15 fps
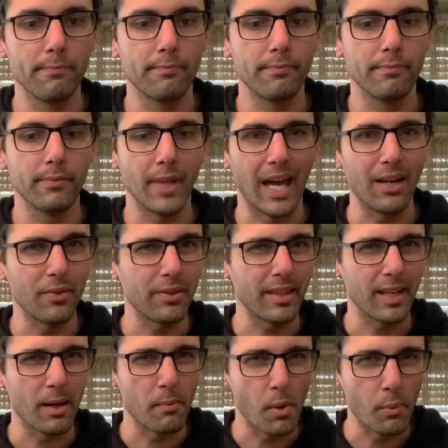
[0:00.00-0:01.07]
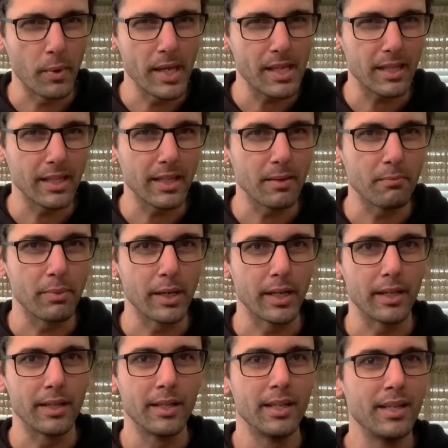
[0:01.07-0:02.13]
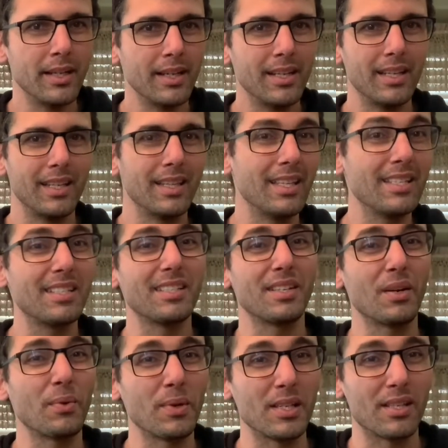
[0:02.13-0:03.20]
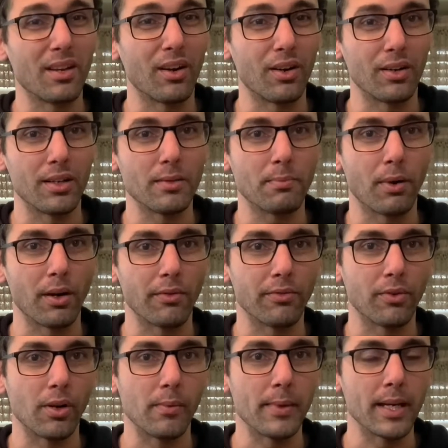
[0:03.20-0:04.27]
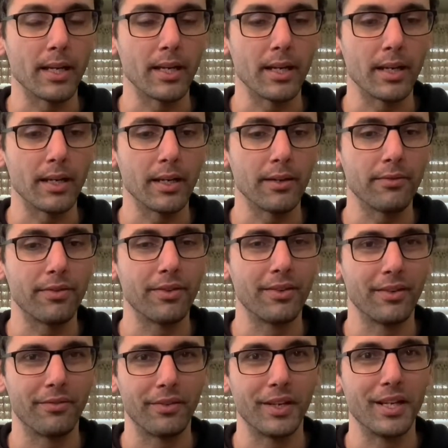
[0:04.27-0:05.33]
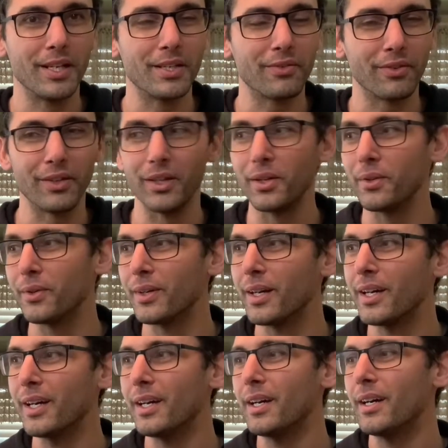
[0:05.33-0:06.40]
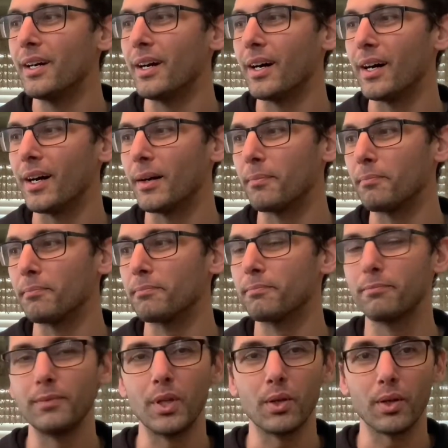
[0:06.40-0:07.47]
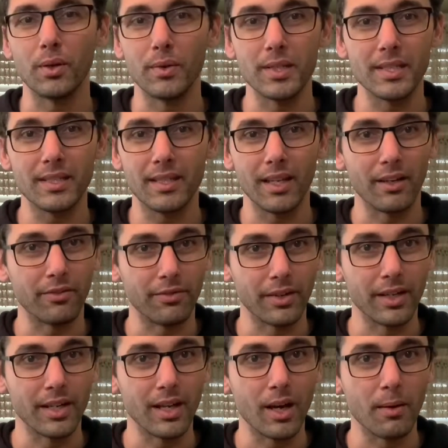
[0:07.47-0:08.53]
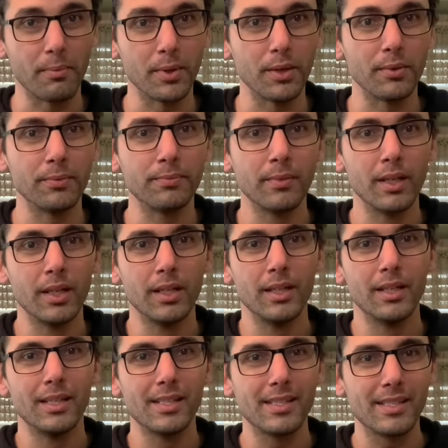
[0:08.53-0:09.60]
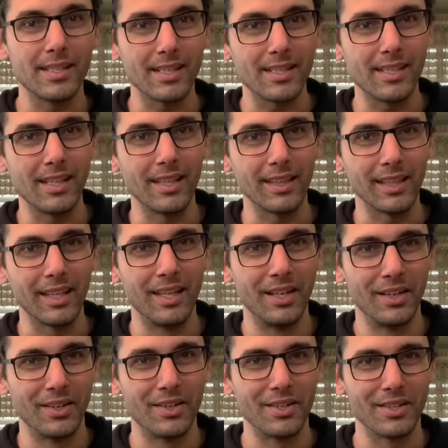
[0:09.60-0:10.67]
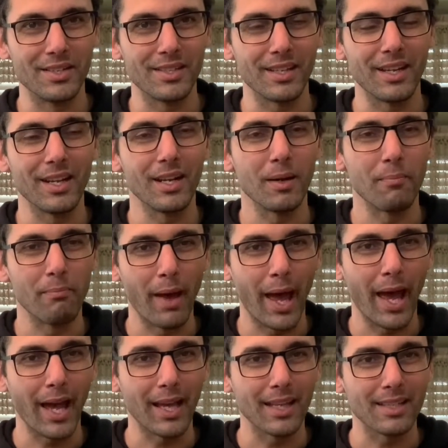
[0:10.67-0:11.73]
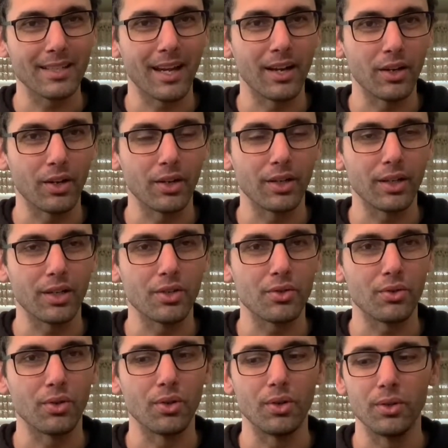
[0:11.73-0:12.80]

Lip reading: I don't think I'm a weakling, but this is always the hardest part for me. If it is for you, you can always get a friend to help you. 16 liters in a bag is kind of hard to control.